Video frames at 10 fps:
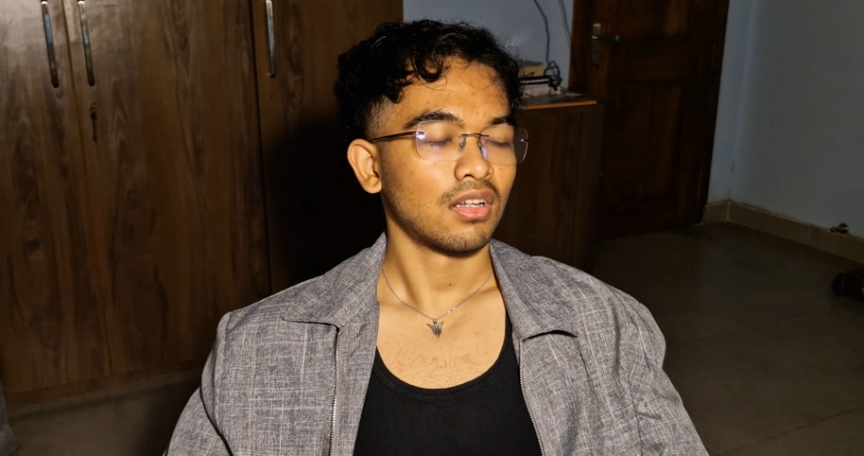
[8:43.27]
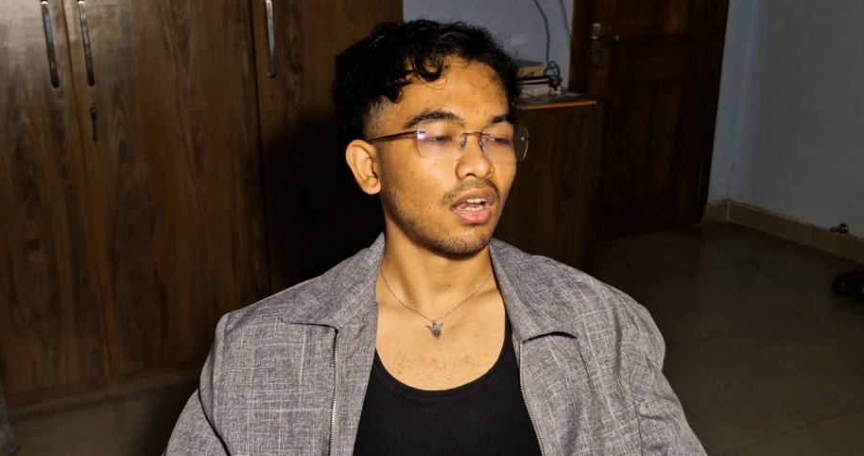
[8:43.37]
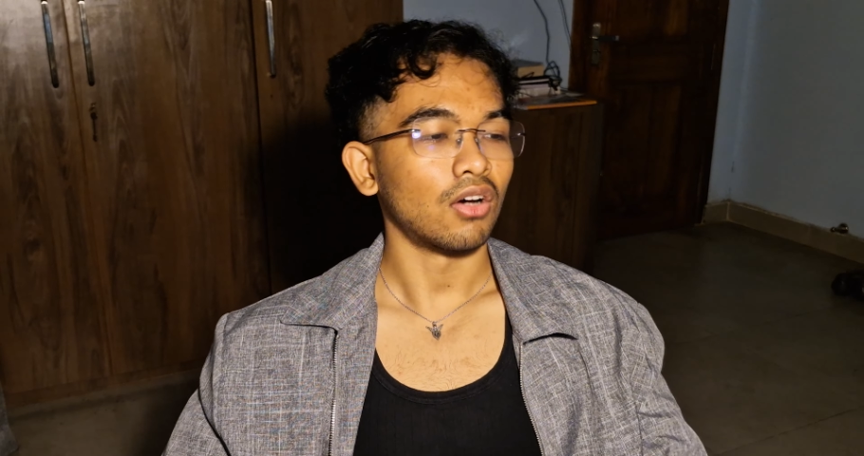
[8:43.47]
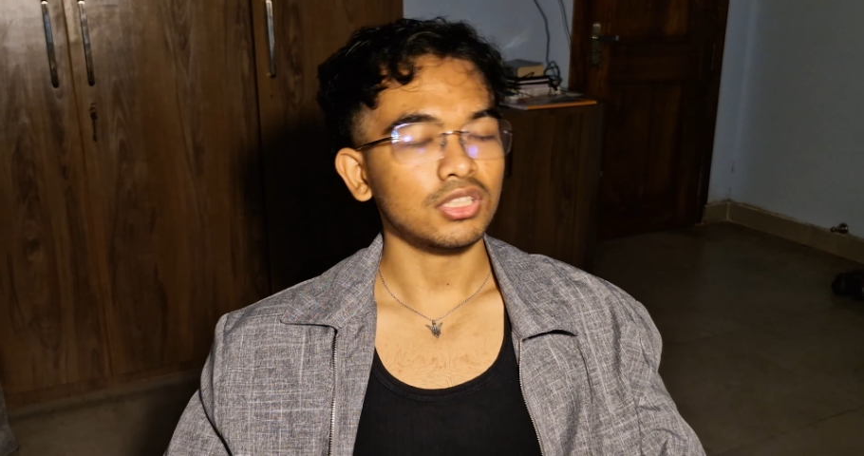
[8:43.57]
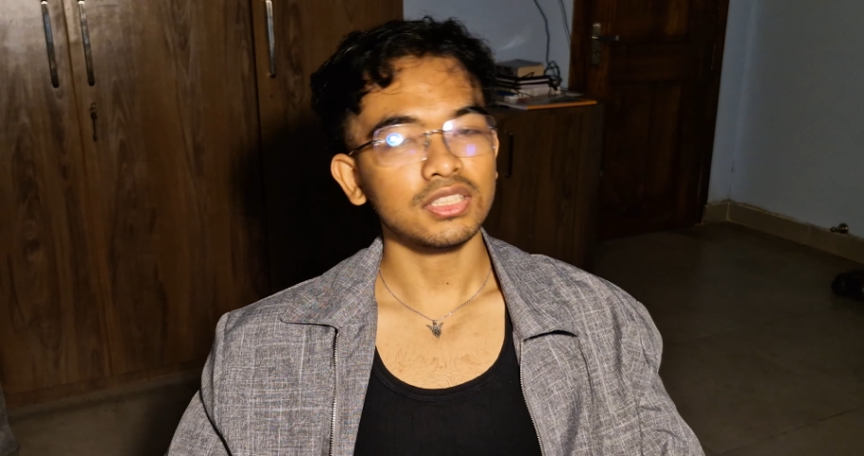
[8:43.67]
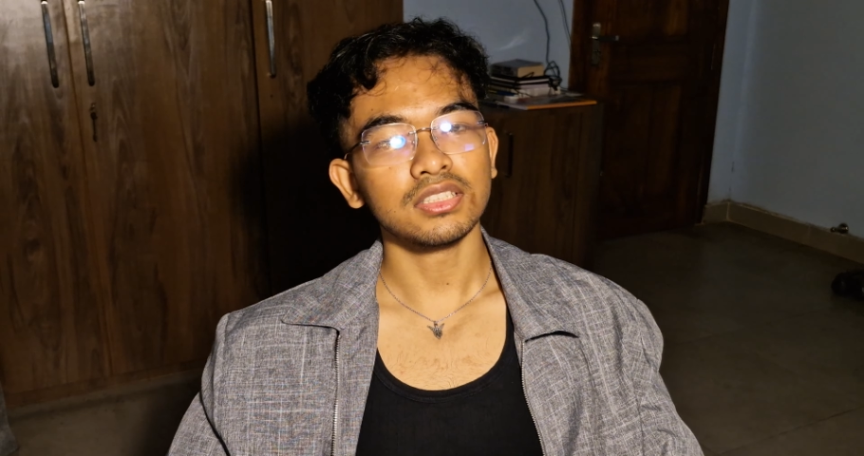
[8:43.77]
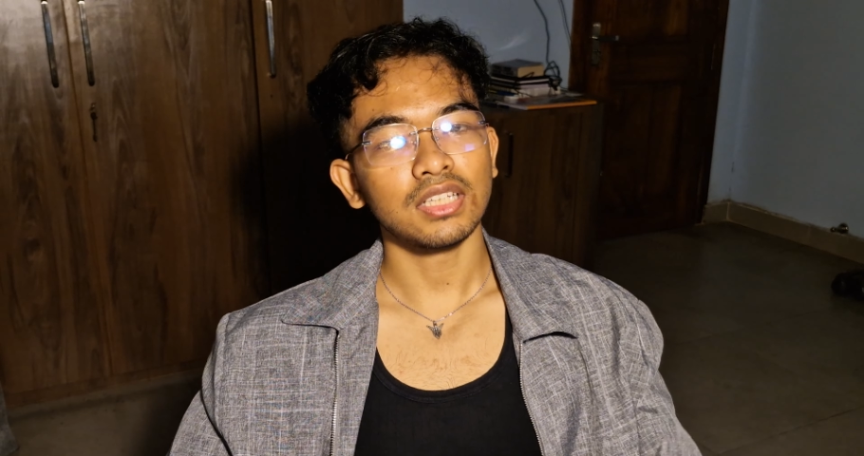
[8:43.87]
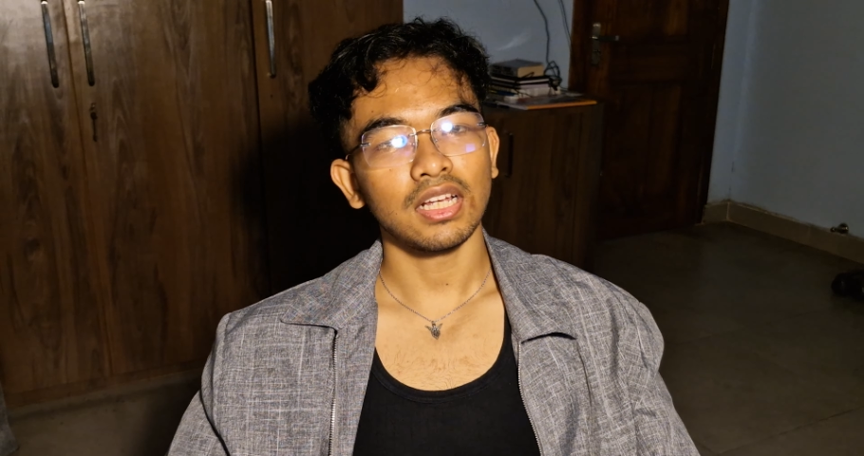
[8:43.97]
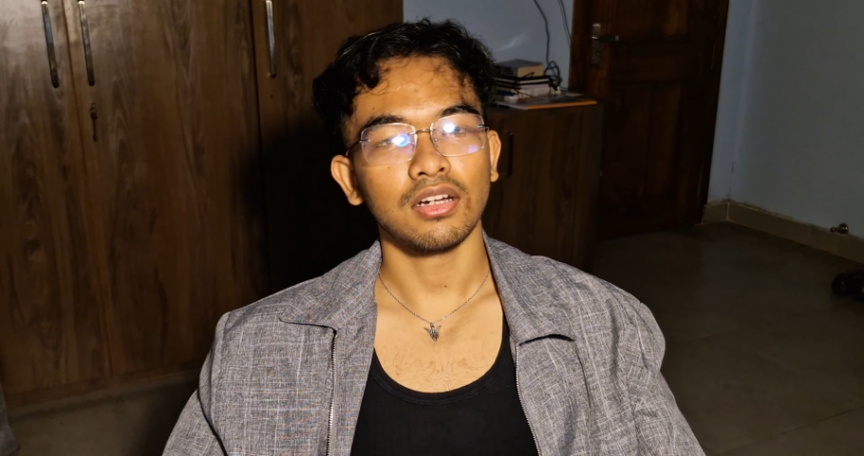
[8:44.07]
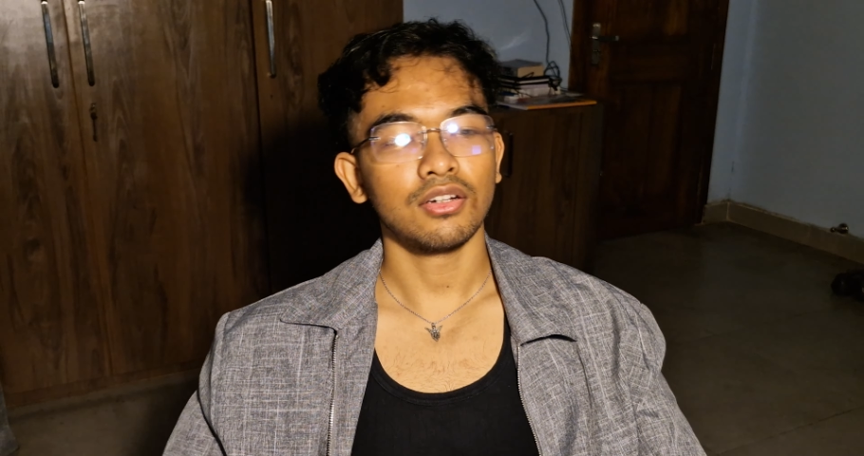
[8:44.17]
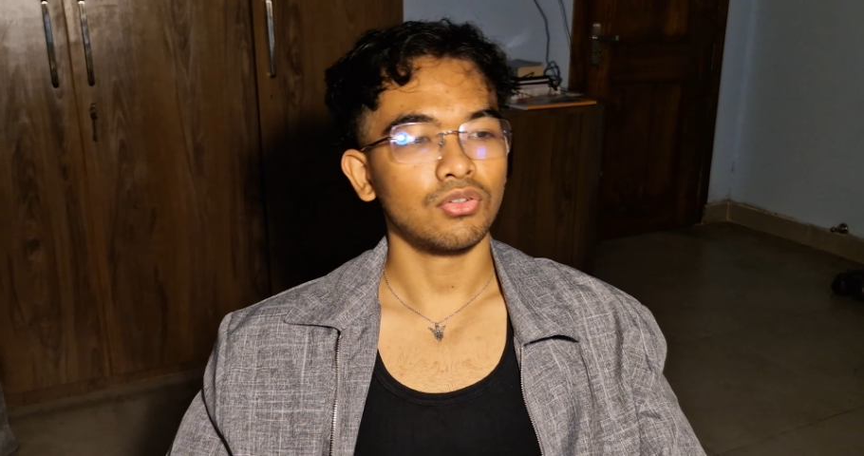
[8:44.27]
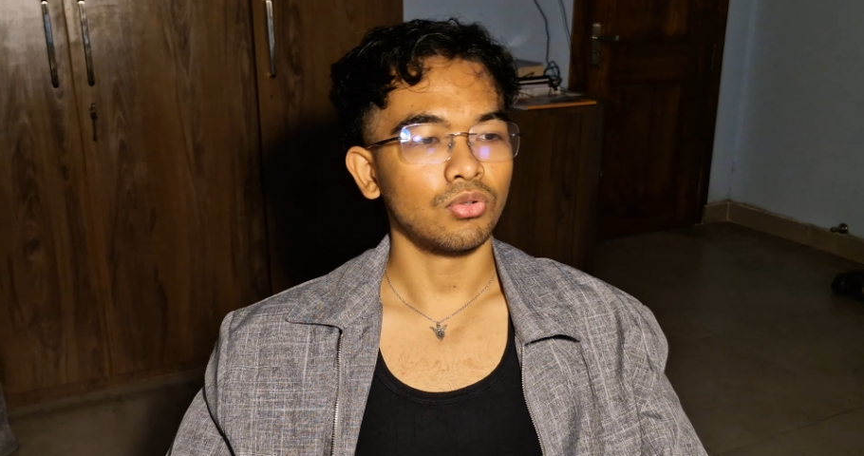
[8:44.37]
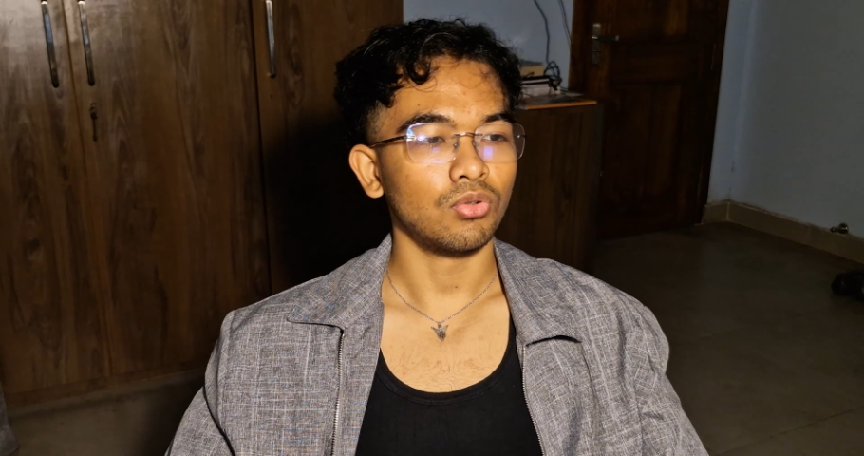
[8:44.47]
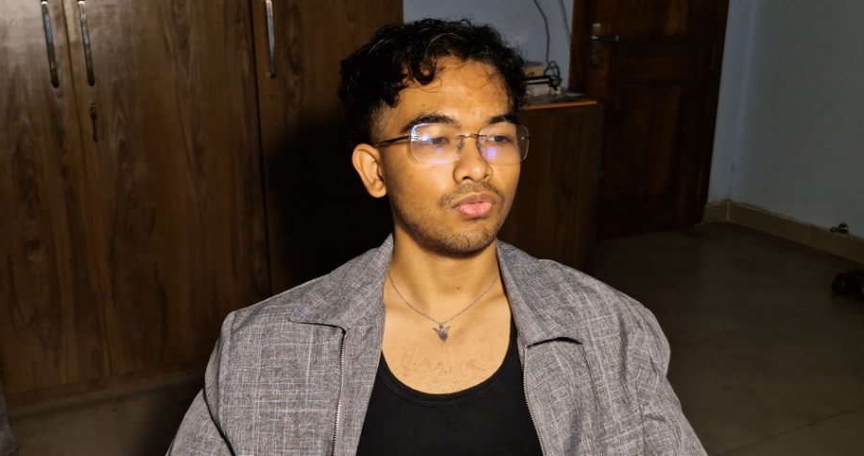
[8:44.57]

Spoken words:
Now, this is tailored to